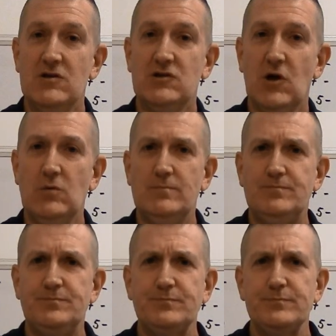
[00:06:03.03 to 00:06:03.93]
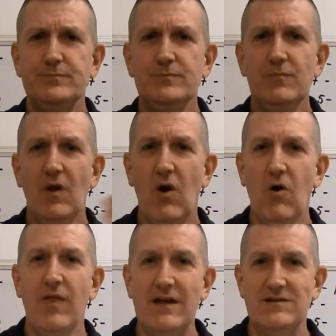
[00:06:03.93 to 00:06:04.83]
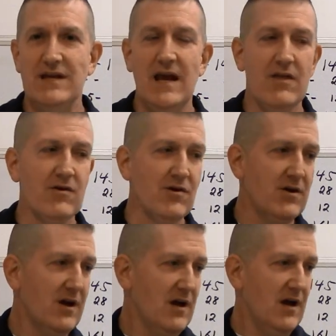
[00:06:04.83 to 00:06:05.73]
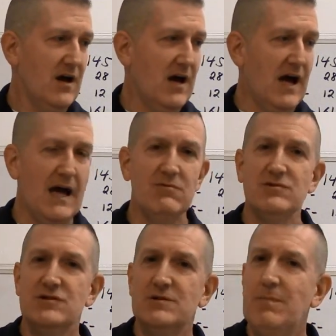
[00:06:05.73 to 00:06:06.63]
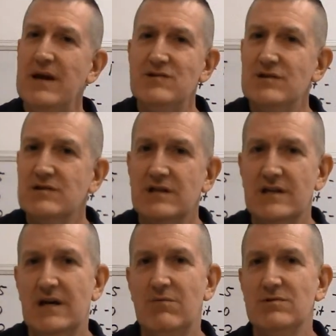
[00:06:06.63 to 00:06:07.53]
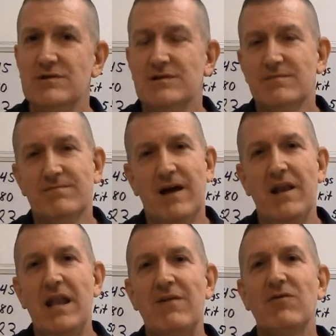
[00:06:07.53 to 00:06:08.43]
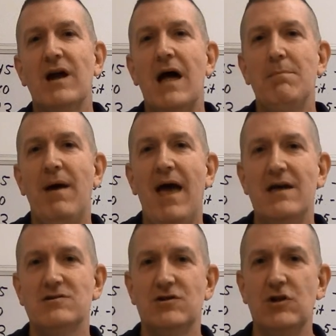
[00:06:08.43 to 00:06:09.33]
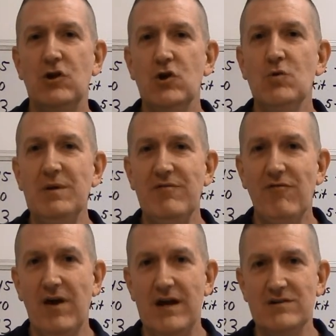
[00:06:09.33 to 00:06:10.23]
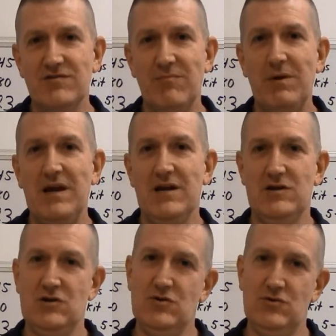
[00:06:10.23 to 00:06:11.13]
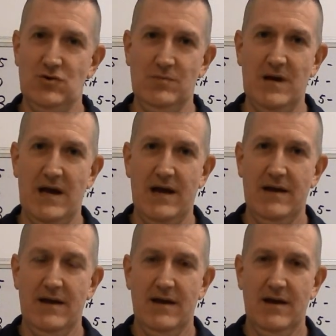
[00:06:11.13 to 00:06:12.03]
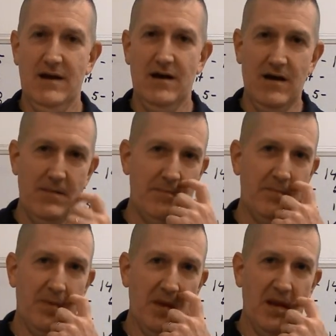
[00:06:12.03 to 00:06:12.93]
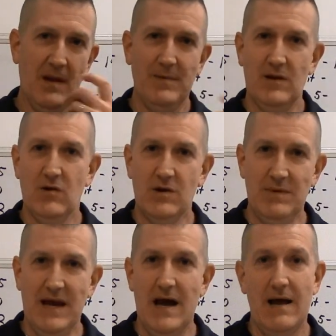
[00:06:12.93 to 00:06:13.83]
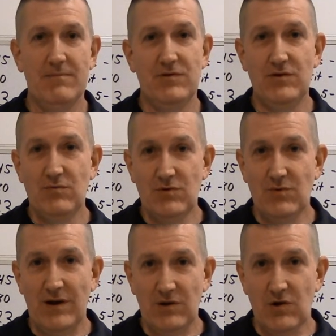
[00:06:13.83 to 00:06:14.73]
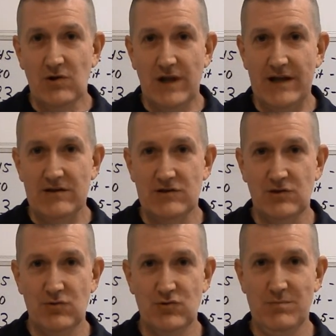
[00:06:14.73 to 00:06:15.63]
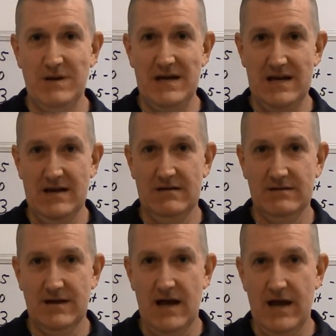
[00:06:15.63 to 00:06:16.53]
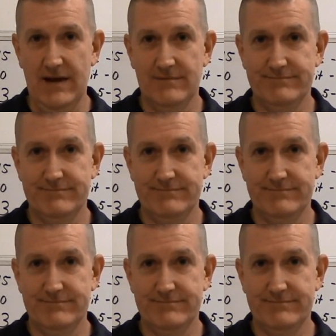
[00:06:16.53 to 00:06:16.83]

So, all that together, uh, I was just basically, I was I never got past the newbie phase of being a YouTube guy. Um, I mean, look at me. I, I, do, do I look like a social media guy?